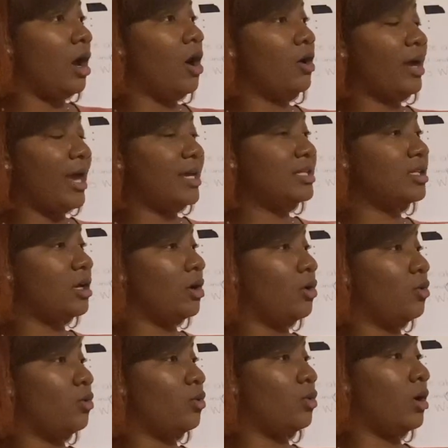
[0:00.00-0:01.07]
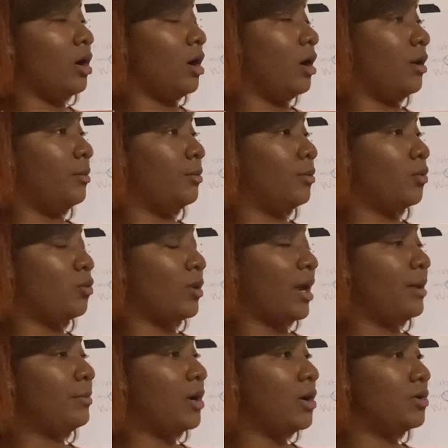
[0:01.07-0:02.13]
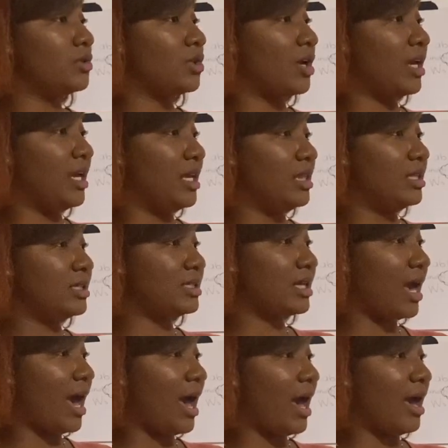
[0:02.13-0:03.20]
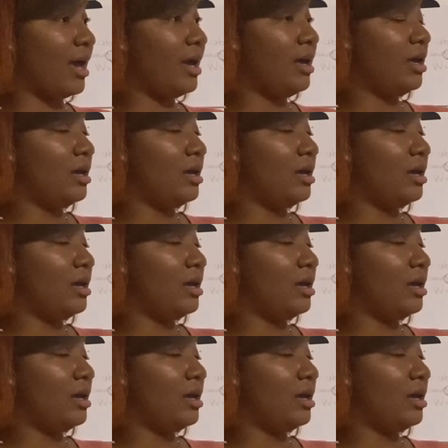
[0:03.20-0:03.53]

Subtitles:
Okay, so rainbows are in the sky